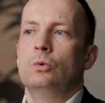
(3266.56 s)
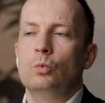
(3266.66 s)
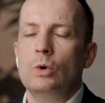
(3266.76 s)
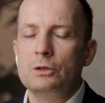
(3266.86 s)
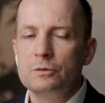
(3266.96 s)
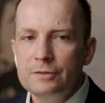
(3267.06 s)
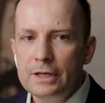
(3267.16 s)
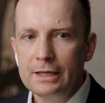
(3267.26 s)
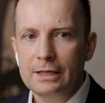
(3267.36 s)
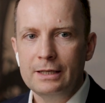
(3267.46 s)
One of
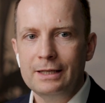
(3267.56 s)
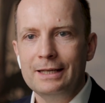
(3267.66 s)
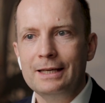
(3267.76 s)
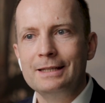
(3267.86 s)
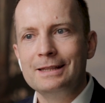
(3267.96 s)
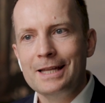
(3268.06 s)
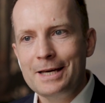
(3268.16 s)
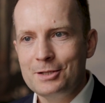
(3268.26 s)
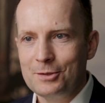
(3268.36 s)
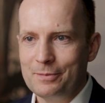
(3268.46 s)
the
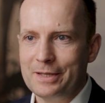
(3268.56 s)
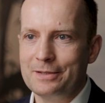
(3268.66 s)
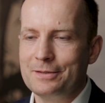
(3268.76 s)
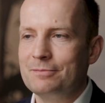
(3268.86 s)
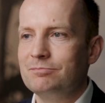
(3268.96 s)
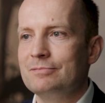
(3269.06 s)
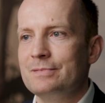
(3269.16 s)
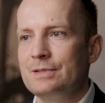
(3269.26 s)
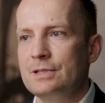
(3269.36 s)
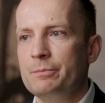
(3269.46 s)
enlightenment
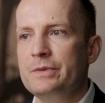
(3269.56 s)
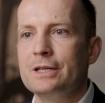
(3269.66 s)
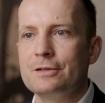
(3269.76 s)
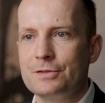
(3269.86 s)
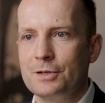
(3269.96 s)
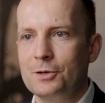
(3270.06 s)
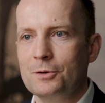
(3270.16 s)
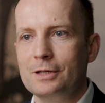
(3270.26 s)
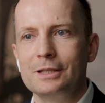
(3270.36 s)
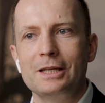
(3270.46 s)
some years
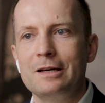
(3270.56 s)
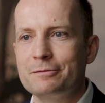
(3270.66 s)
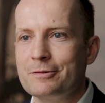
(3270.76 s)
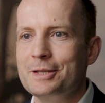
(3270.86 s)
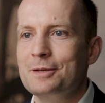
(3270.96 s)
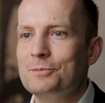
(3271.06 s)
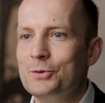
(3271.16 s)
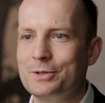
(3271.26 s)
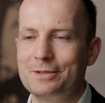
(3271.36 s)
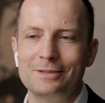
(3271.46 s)
ago, and I love reading
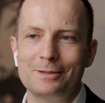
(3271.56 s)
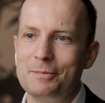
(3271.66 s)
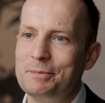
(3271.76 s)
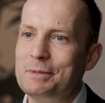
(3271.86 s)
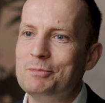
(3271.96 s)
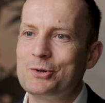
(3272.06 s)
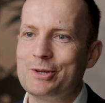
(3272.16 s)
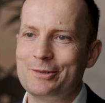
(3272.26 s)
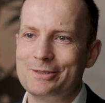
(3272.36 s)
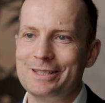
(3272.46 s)
books. I'm a bit
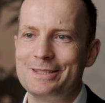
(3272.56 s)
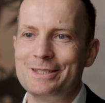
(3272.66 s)
boring on that